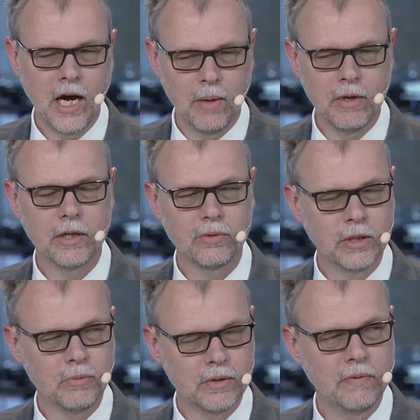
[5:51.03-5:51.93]
but of
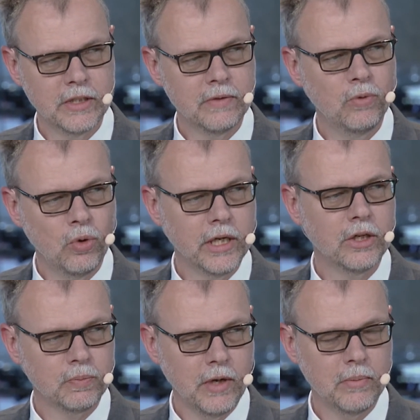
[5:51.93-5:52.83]
course we do need to
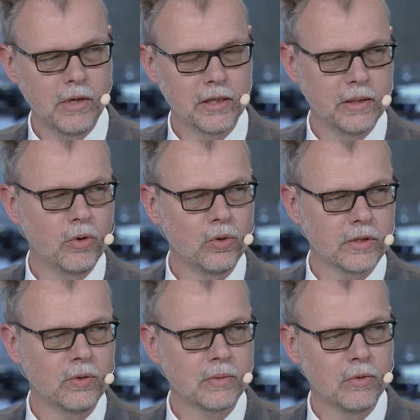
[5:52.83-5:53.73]
know where every
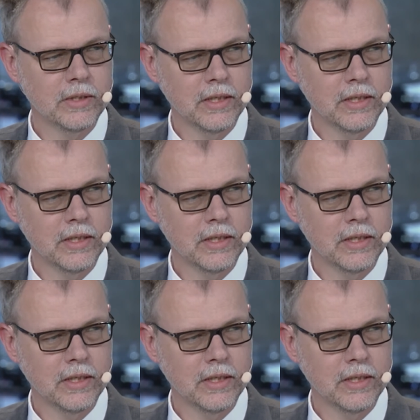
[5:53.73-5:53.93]
chipboard